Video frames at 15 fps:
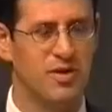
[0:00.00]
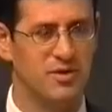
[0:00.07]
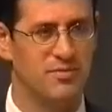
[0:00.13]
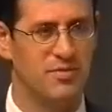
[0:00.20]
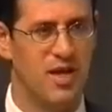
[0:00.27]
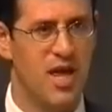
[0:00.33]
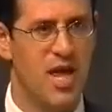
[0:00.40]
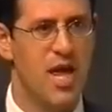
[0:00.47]
it.
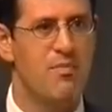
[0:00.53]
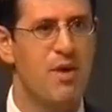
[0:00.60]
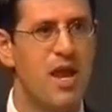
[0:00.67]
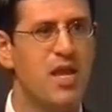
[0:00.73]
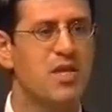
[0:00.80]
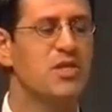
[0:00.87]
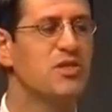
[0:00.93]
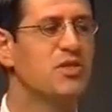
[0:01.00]
But
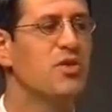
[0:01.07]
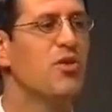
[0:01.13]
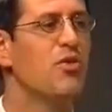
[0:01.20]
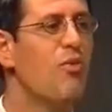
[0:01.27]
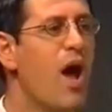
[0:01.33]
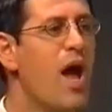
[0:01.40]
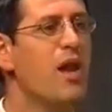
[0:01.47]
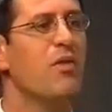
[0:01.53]
it's still
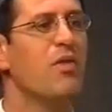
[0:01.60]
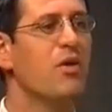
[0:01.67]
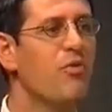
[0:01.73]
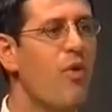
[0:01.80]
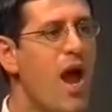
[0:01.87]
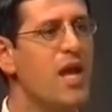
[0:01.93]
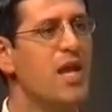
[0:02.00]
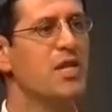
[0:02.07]
one of the
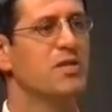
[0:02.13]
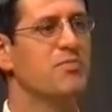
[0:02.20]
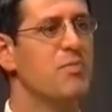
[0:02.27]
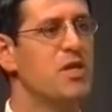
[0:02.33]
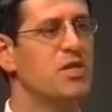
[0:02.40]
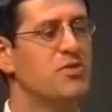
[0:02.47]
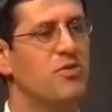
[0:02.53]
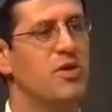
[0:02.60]
greatest
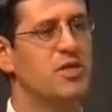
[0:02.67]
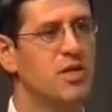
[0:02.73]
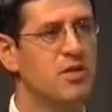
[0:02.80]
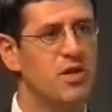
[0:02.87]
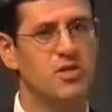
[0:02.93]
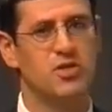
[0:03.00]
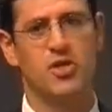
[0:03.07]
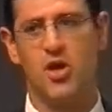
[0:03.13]
mysteries in
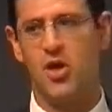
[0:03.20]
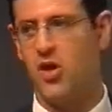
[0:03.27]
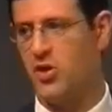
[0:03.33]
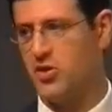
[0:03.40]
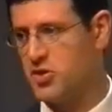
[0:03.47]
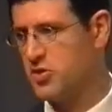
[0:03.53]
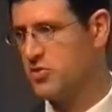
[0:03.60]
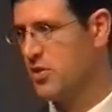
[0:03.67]
the
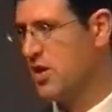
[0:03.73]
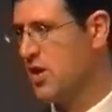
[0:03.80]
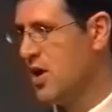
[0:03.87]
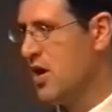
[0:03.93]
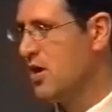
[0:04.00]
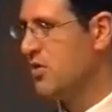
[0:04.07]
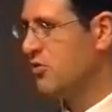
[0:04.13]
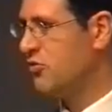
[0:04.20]
church
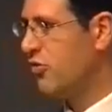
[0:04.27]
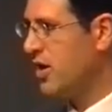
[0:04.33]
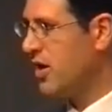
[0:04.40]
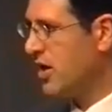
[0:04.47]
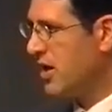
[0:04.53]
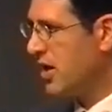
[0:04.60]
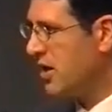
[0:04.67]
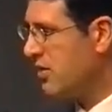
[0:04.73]
the
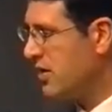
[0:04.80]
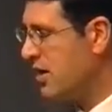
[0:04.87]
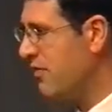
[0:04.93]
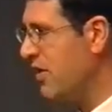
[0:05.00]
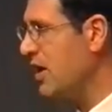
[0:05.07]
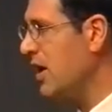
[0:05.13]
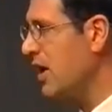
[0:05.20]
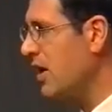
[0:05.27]
Trinity, the
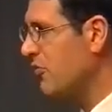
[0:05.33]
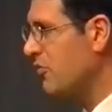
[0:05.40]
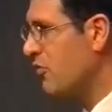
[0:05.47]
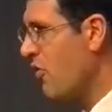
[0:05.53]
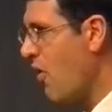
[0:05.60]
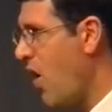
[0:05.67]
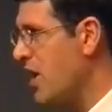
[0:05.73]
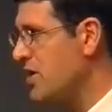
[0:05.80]
divinity of
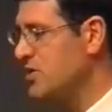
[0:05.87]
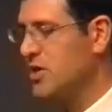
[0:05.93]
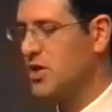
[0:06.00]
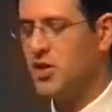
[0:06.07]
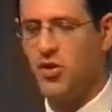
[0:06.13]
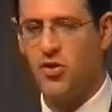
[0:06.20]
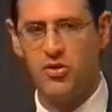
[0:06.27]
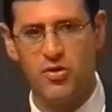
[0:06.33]
Christ, the
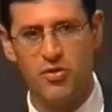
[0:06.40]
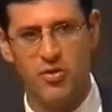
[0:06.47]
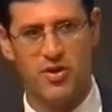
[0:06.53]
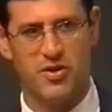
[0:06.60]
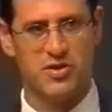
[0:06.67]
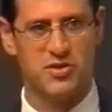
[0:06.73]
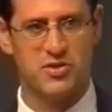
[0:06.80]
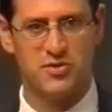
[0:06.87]

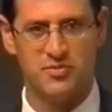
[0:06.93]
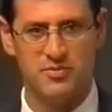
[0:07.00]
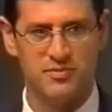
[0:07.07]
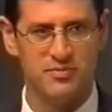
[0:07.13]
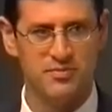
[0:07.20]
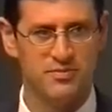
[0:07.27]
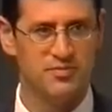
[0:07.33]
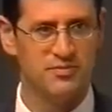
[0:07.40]
Eucharist.
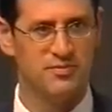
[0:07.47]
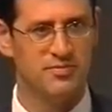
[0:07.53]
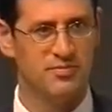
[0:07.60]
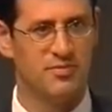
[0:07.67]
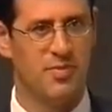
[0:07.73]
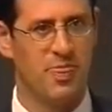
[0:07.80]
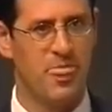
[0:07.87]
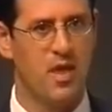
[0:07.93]

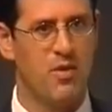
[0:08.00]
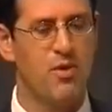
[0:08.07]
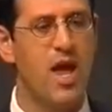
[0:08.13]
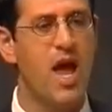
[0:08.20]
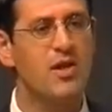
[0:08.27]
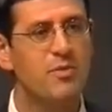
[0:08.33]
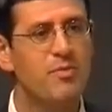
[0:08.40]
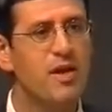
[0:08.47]
We
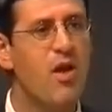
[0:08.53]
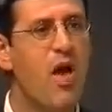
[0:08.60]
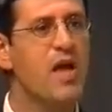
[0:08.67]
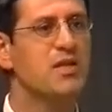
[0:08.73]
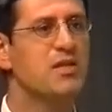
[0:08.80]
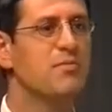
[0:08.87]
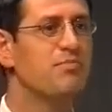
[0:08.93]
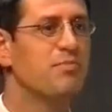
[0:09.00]
are to be like
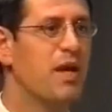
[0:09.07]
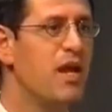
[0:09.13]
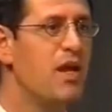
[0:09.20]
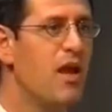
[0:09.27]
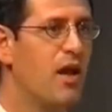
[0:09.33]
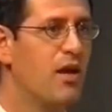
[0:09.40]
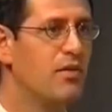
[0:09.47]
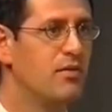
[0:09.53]
St. Peter.